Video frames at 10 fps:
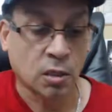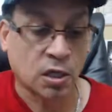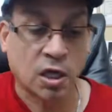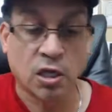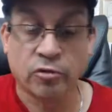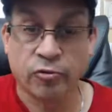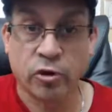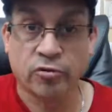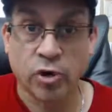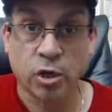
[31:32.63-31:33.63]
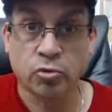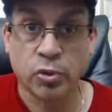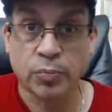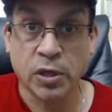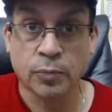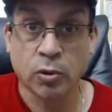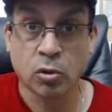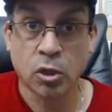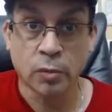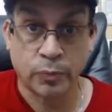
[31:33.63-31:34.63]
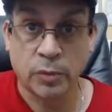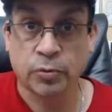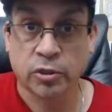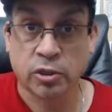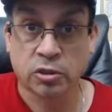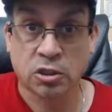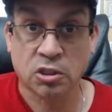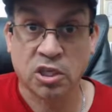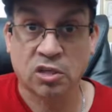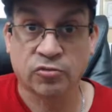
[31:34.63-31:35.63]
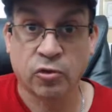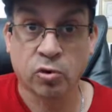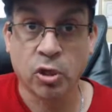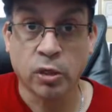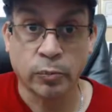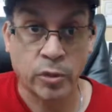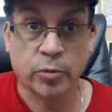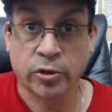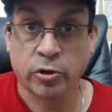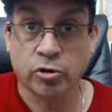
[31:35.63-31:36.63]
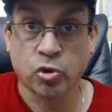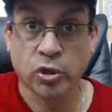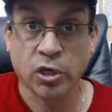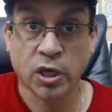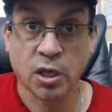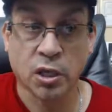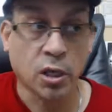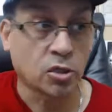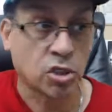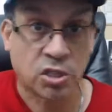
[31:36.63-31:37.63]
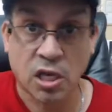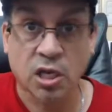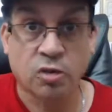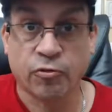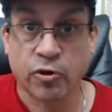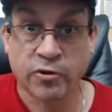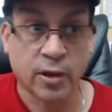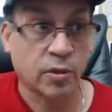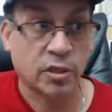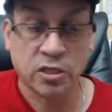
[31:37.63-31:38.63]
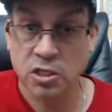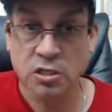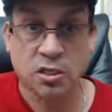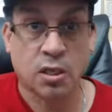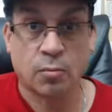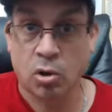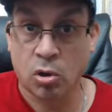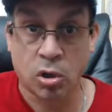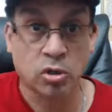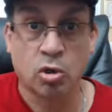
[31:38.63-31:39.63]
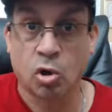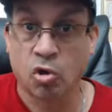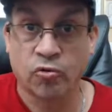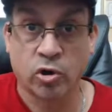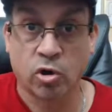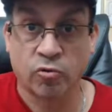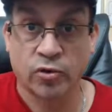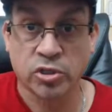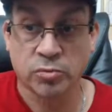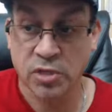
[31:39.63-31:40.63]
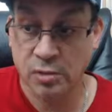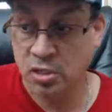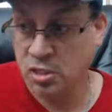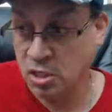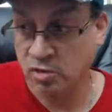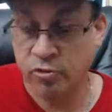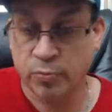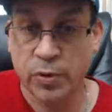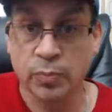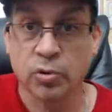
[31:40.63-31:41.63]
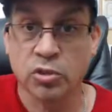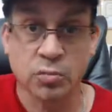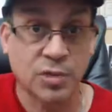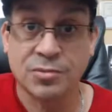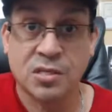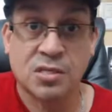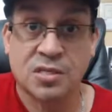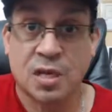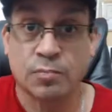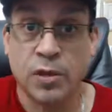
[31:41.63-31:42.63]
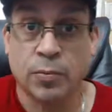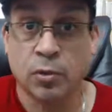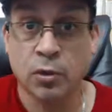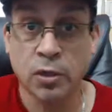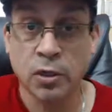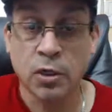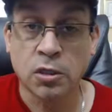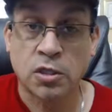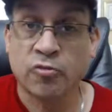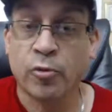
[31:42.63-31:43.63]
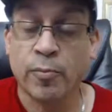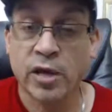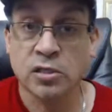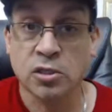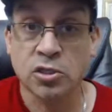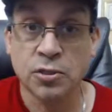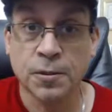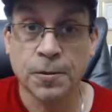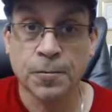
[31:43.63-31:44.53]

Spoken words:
Getting in front of hungry people, people that are successful, people that are doing it, just getting in front of them and listening to them, you know, over and over. Sometimes it's a different people. Sometimes it's the same people, different message.